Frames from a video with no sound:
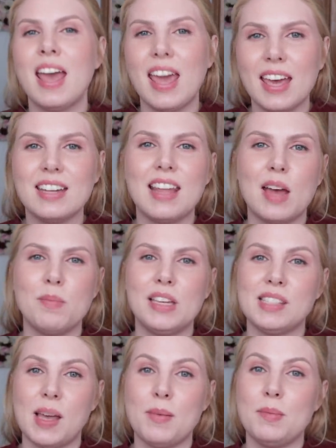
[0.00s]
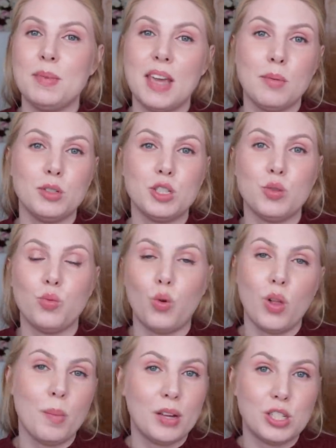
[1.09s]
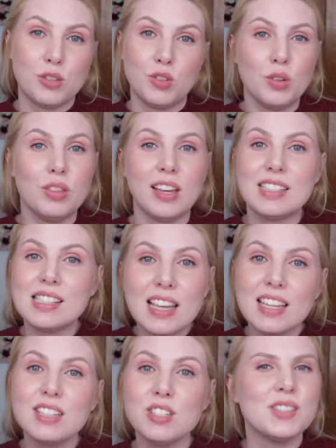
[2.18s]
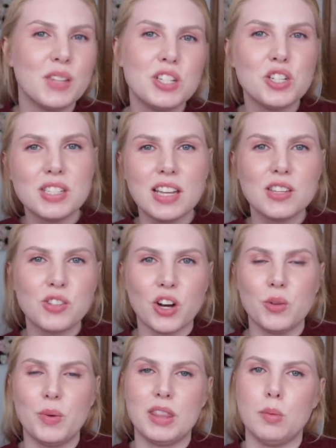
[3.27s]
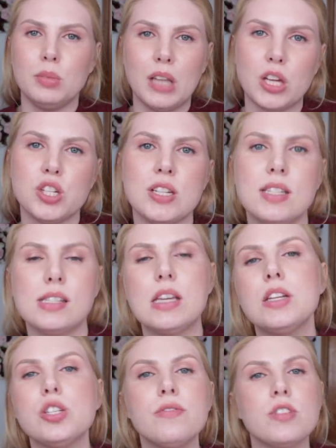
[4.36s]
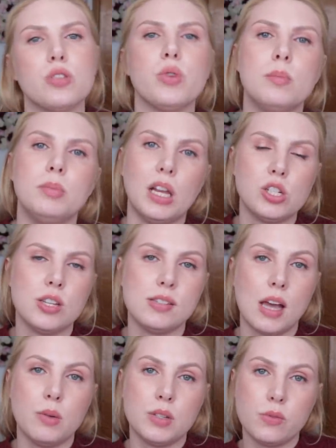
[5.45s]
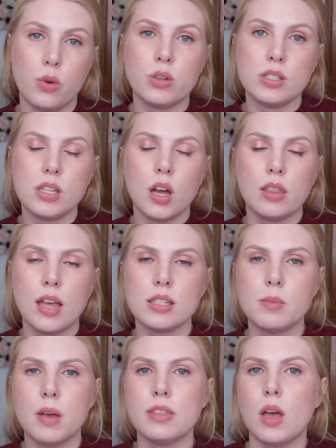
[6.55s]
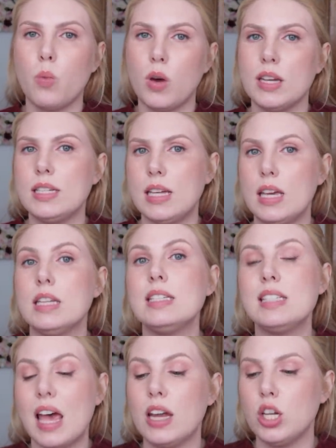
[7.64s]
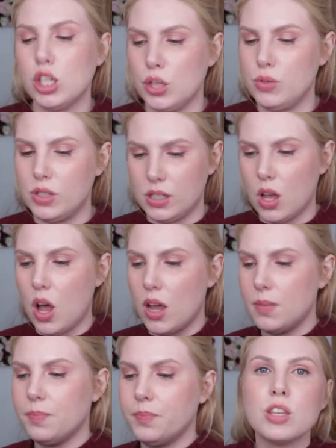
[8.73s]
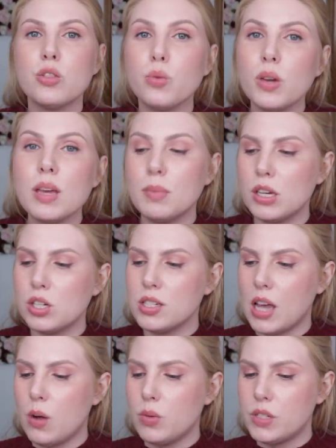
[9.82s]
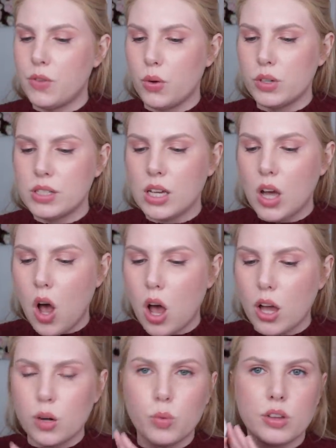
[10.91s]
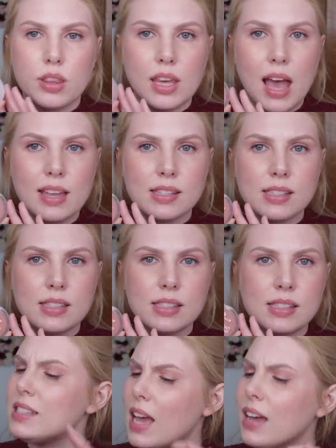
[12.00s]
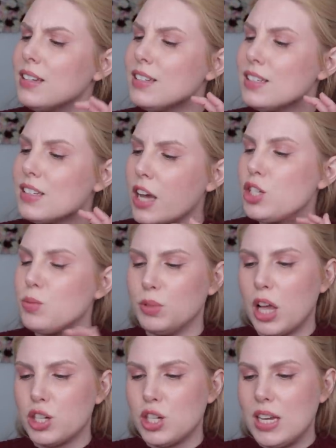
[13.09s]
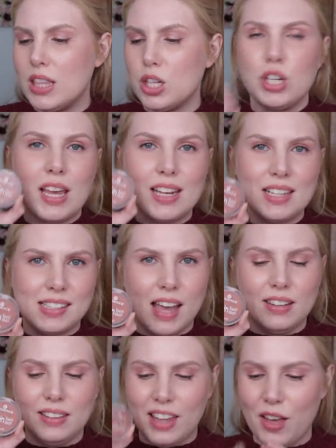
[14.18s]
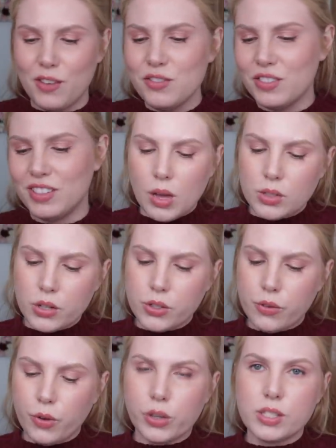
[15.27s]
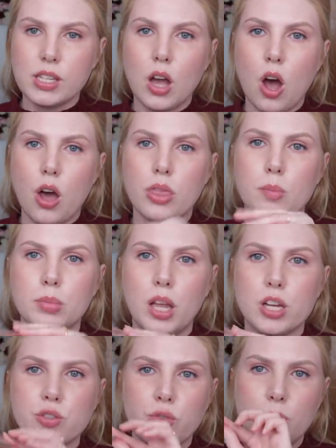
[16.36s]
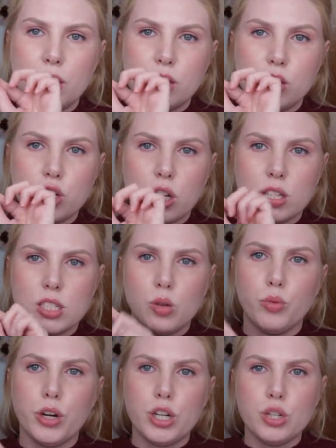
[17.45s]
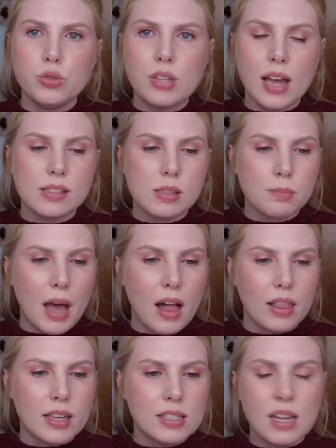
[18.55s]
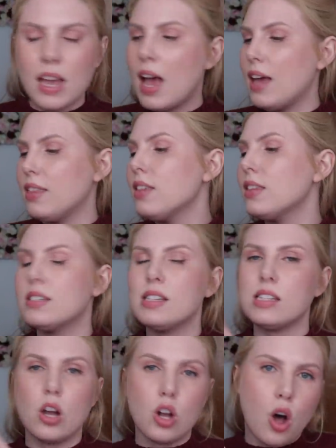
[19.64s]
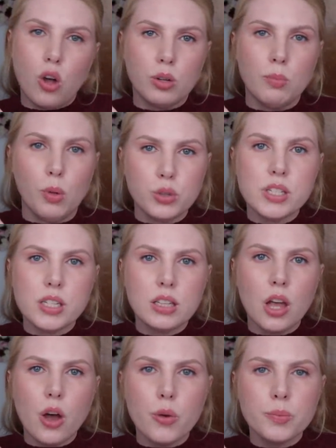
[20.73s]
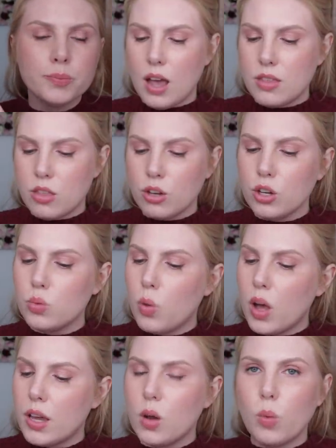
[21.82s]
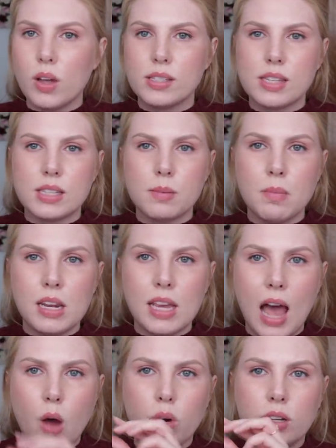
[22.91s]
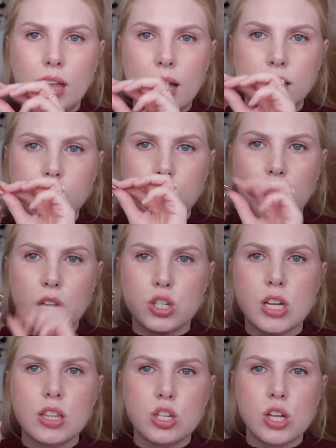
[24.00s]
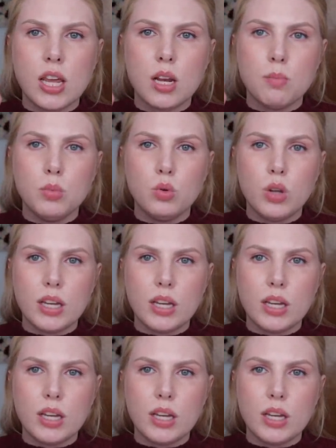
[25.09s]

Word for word: and that means I'm going to be able to roll a bunch of new things in. So let's just get started with the blushes. Each of the three blushes I was focusing on last month, I wanted to hit 10 uses on. The three blushes I was focusing on were the Essence Satin Touch Blush in the shade Satin Love. I was also focusing on the blush from this Charlotte Tilbury Nude Gasm palette. I think this is called Multi Glow. And the third one was this mini hourglass blush in the shade Mood